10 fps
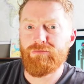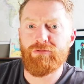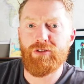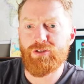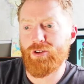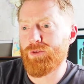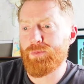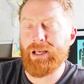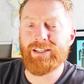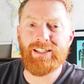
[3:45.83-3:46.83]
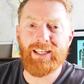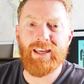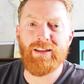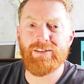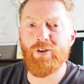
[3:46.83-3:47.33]
that sort of was passing the
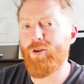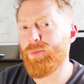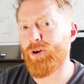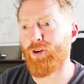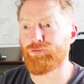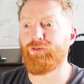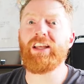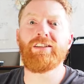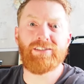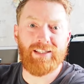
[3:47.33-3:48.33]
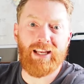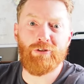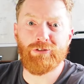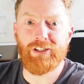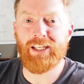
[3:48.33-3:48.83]
kit up or failed to get
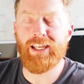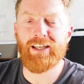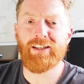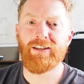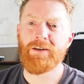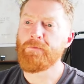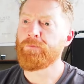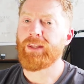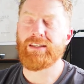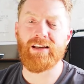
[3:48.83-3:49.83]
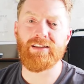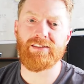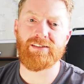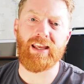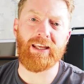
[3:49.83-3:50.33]
hold of the kit? It's hard
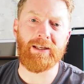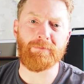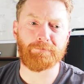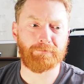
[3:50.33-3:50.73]
to say, isn't it?